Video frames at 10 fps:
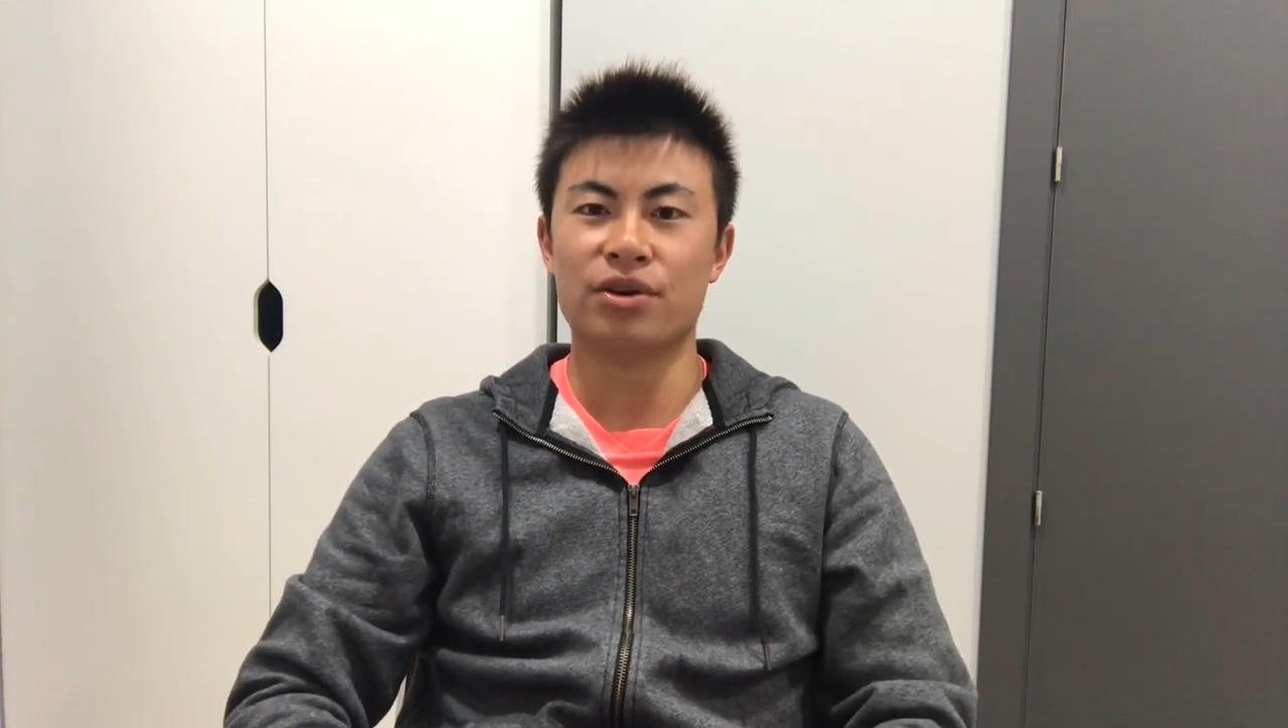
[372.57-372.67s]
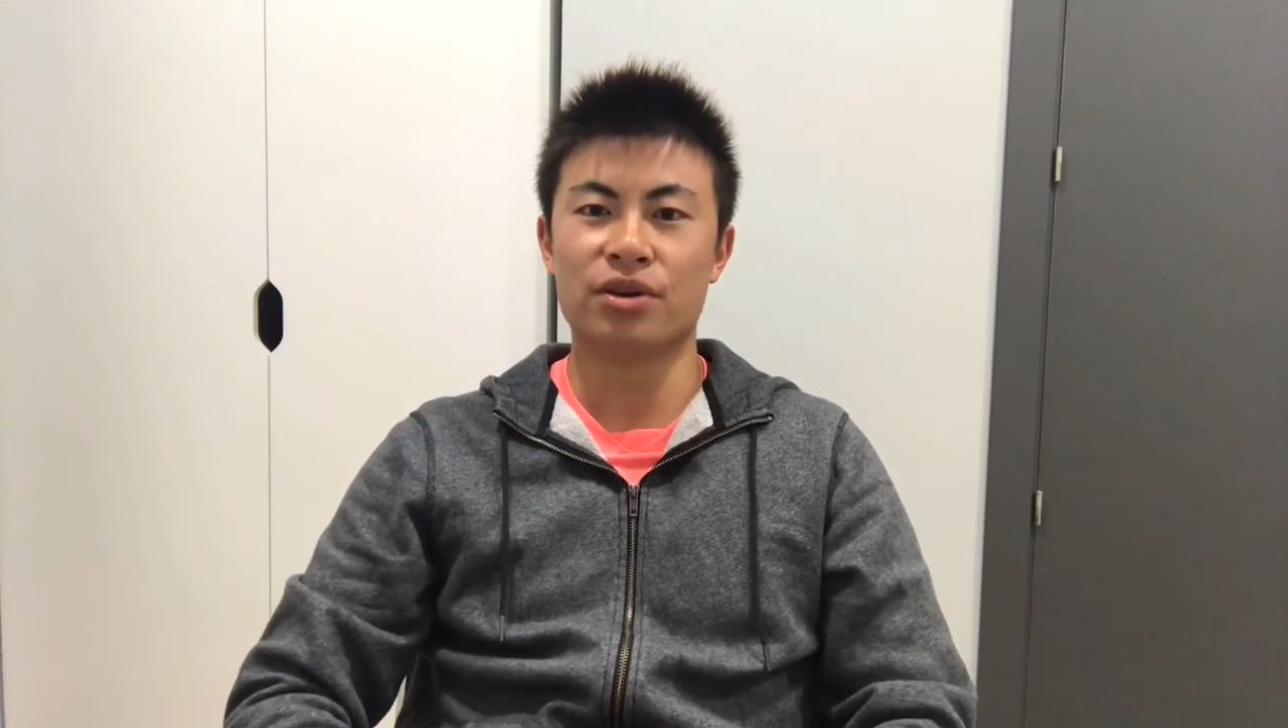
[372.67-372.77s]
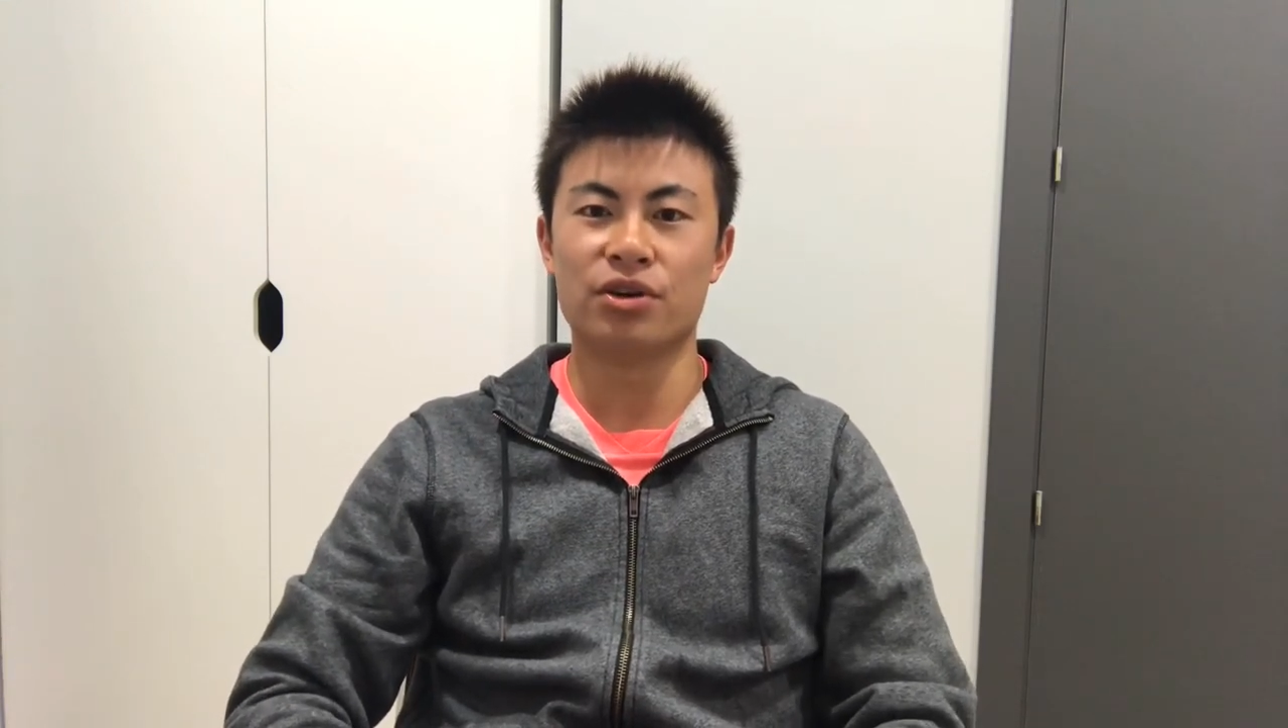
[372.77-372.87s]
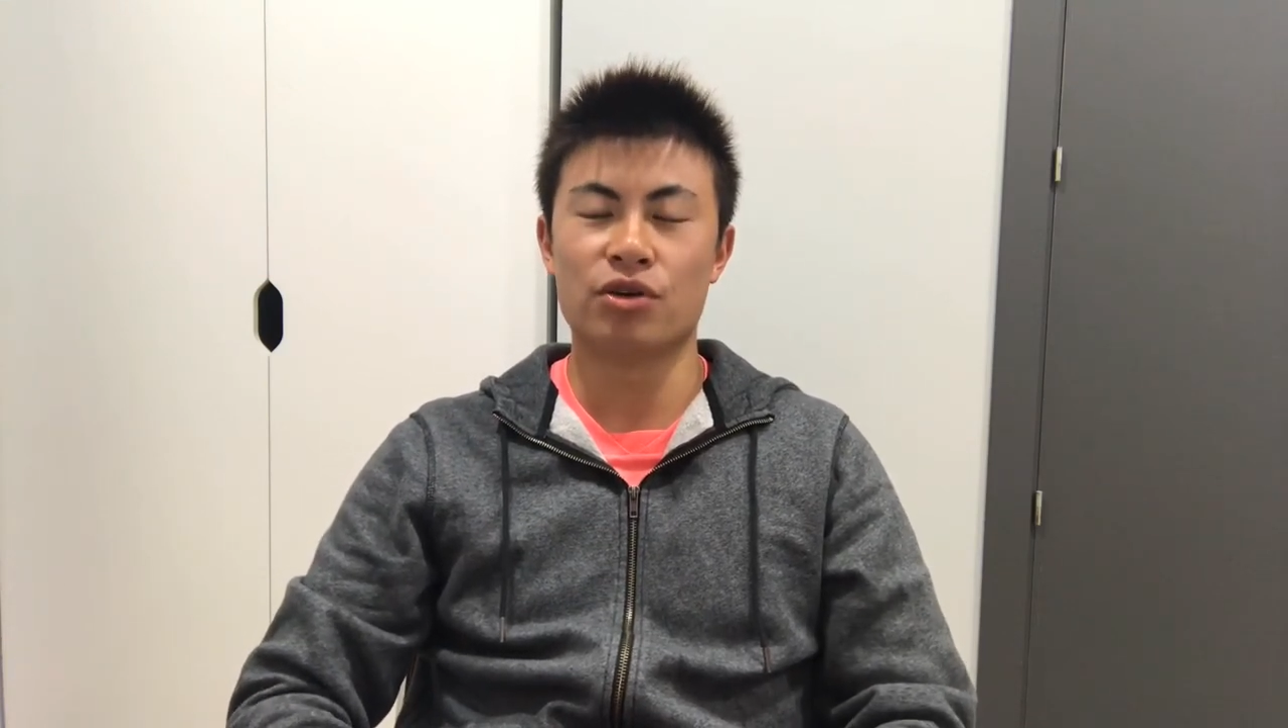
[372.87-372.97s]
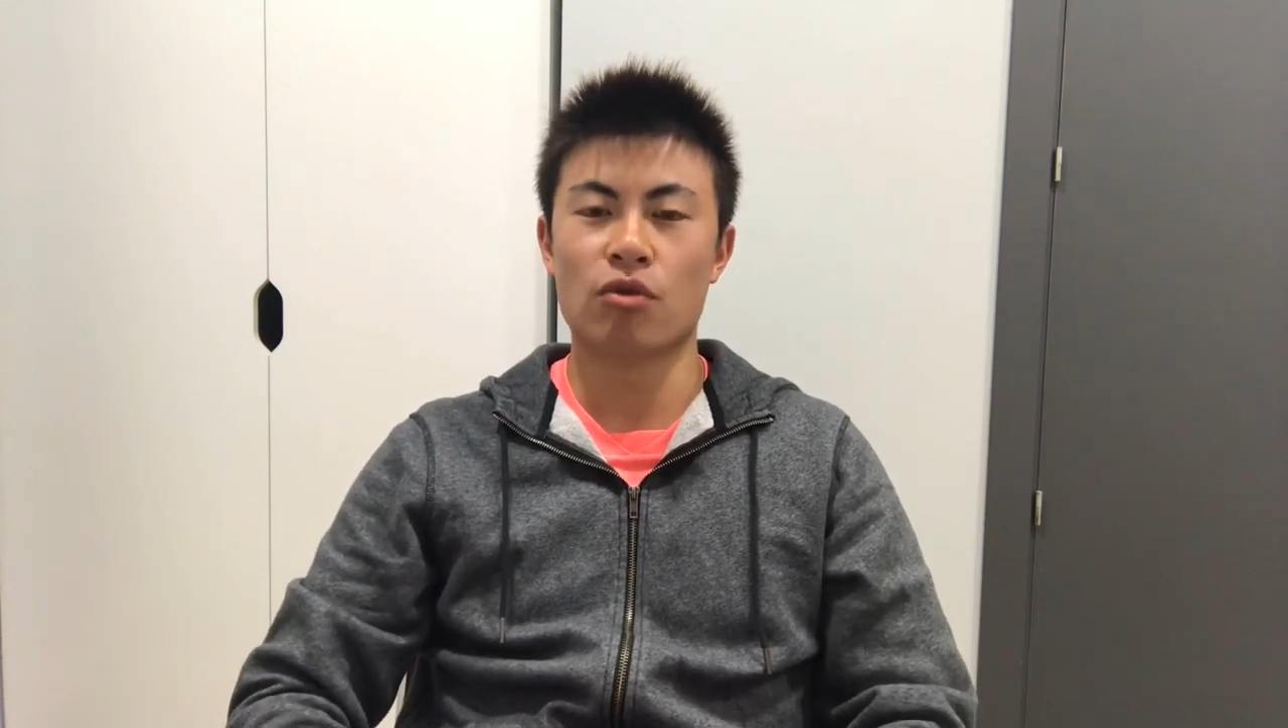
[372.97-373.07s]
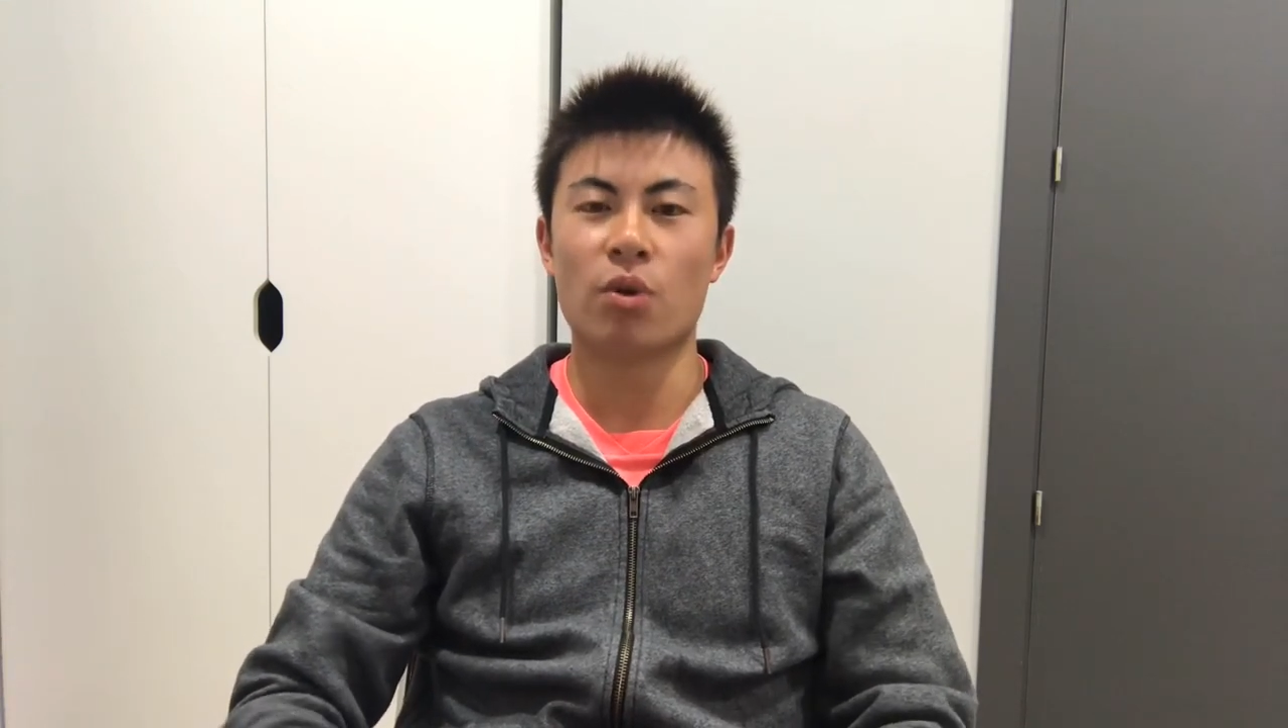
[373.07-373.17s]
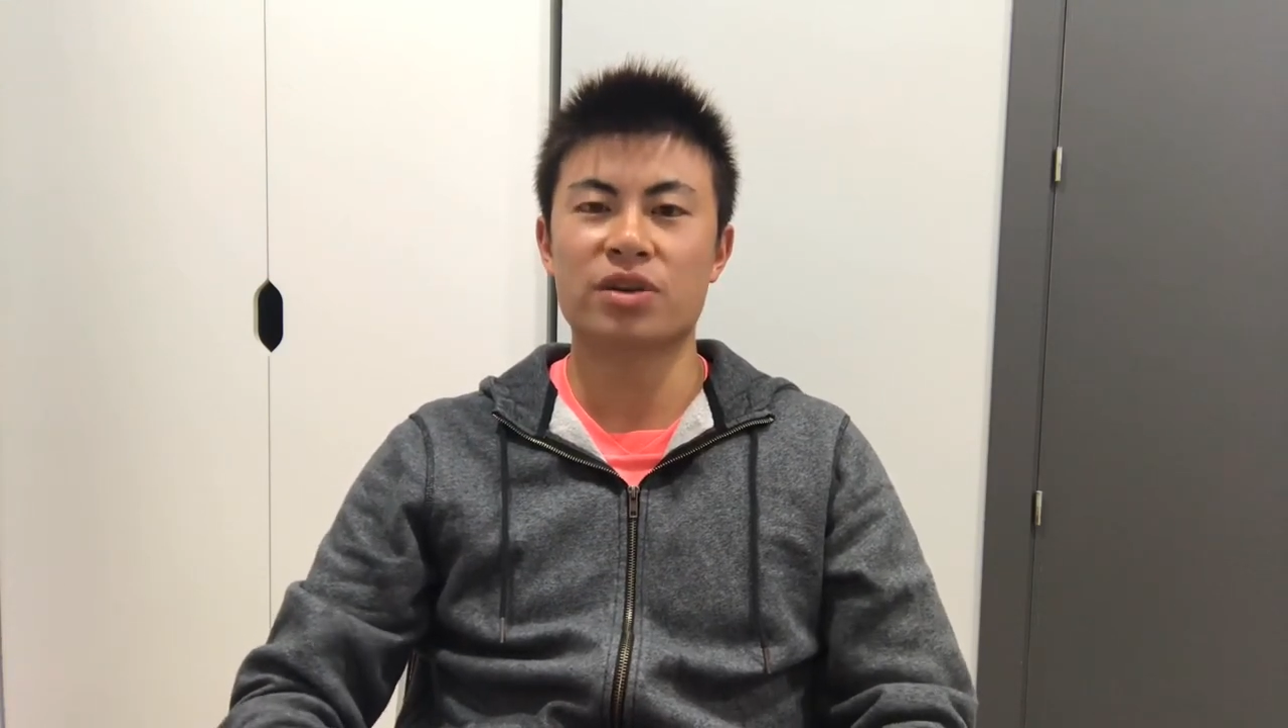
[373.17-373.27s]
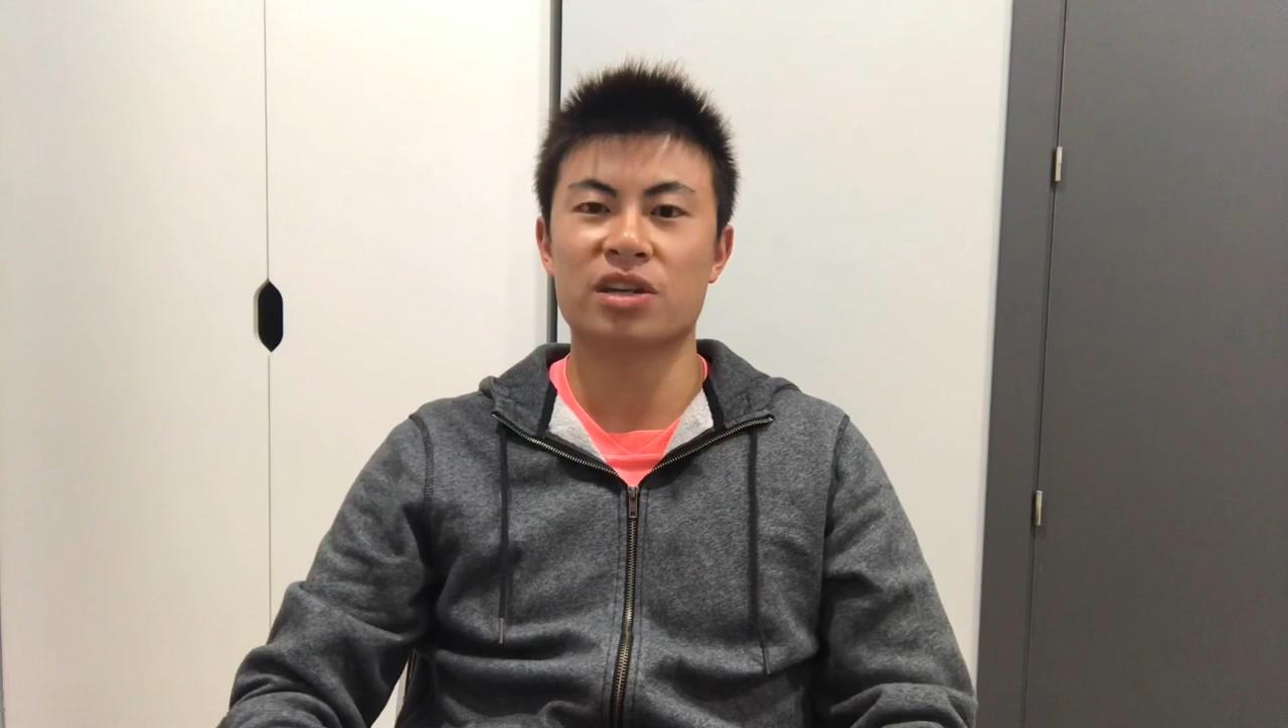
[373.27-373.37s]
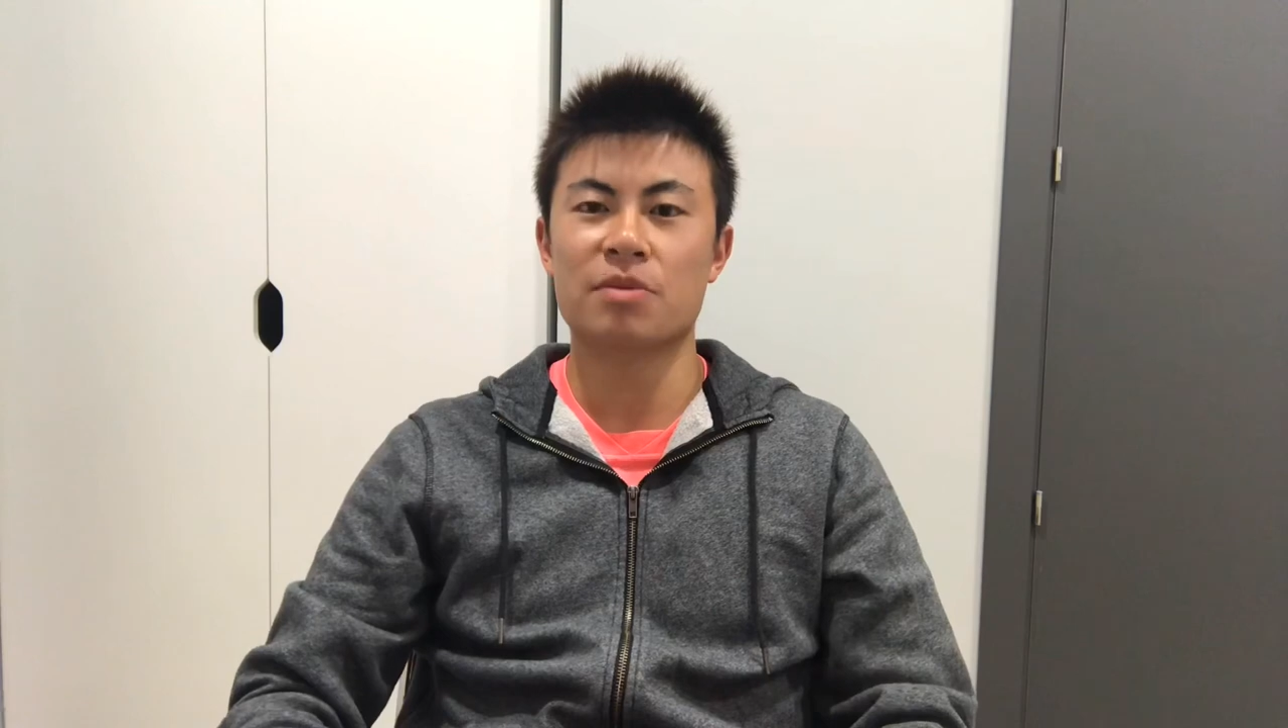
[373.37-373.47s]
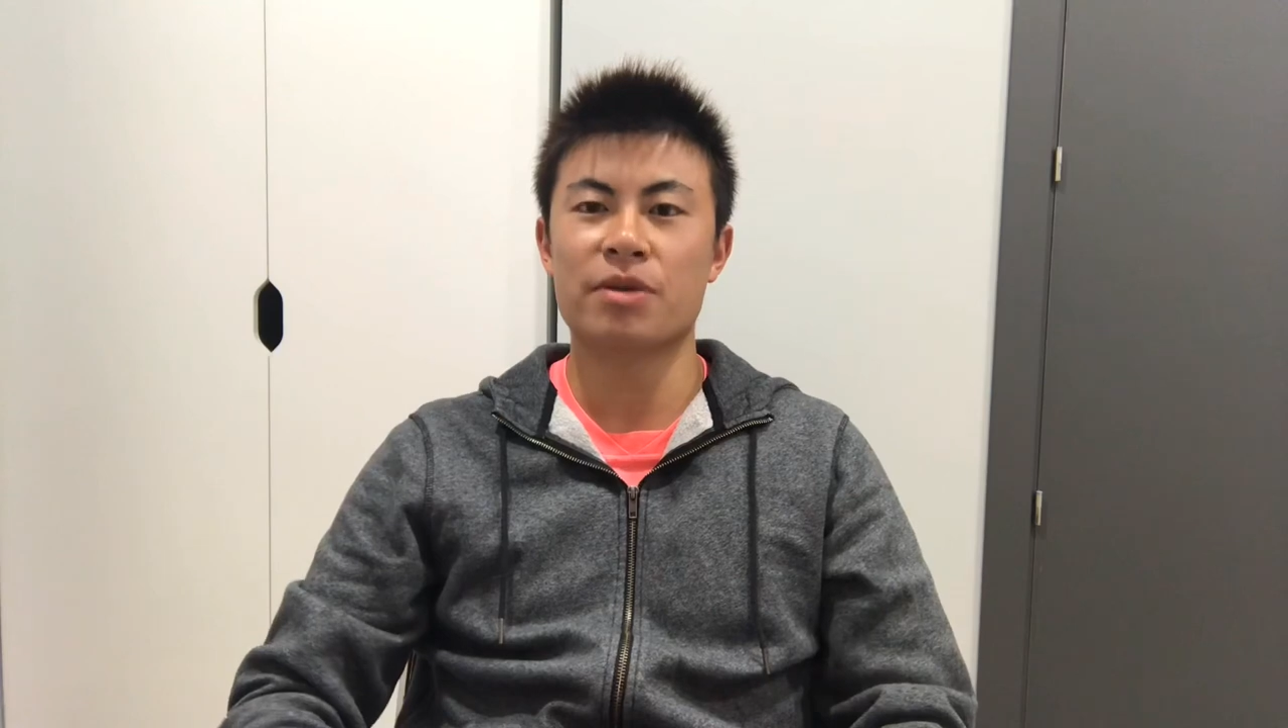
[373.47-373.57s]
You're always going to